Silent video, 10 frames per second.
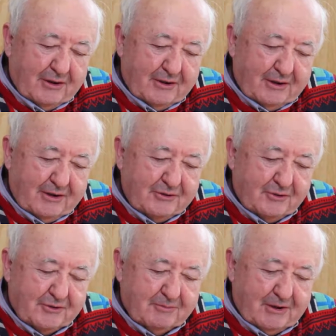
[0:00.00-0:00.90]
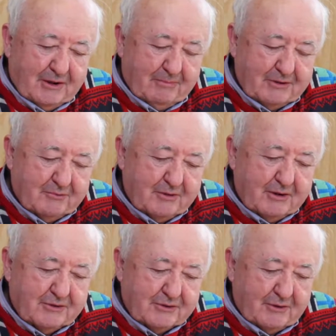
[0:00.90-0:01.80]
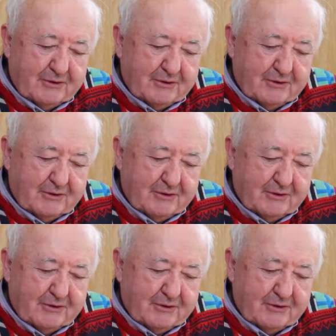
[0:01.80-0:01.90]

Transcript: indoors may not be the real story.